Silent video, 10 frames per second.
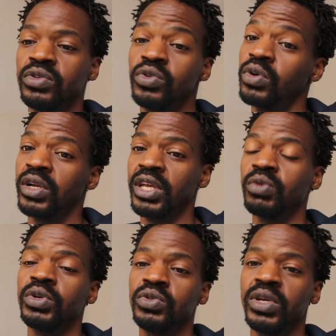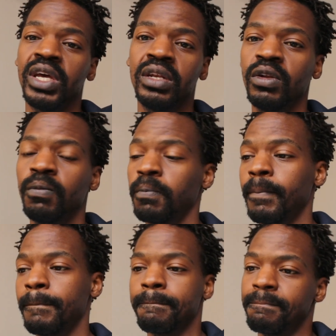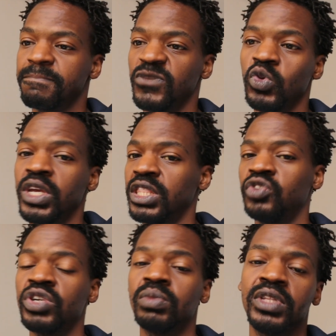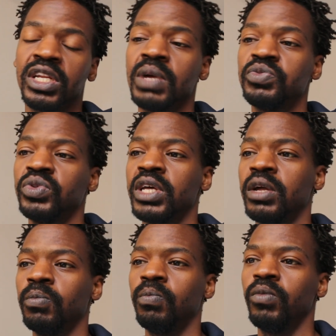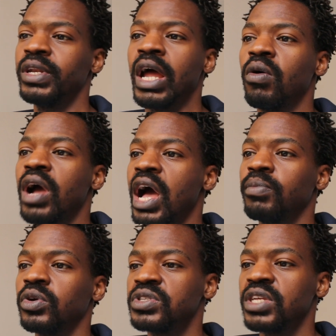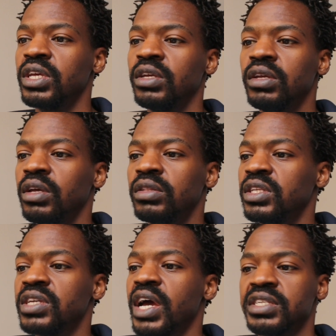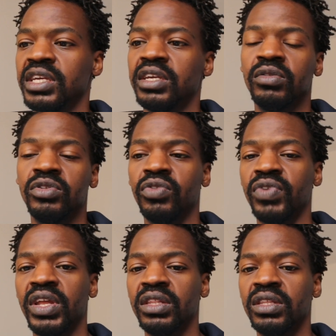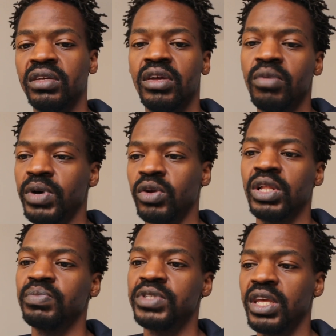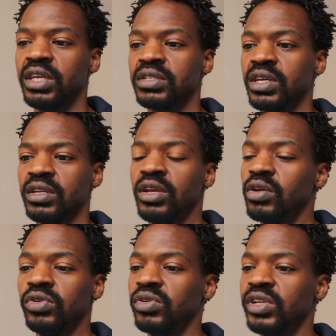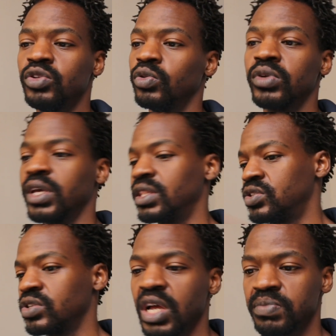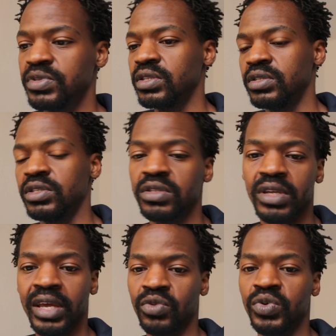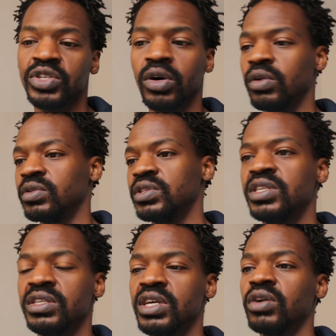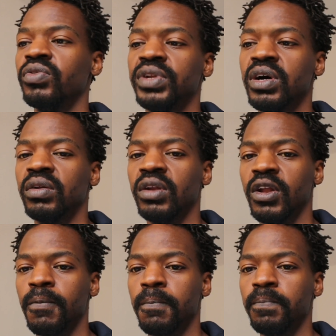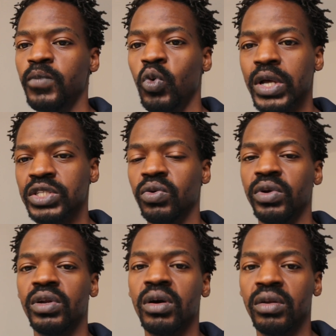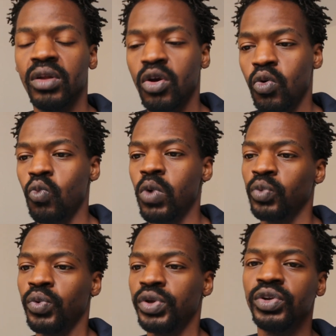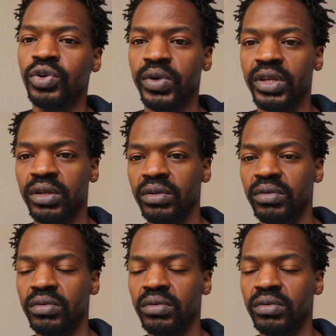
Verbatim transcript: So you want to get what you get. You get the trouble that comes with that. Now, I'm not saying these guys are guilty of anything, but all I'm saying is that you need to look at the circumstances at which all these things are going on. What's going on? What were you doing?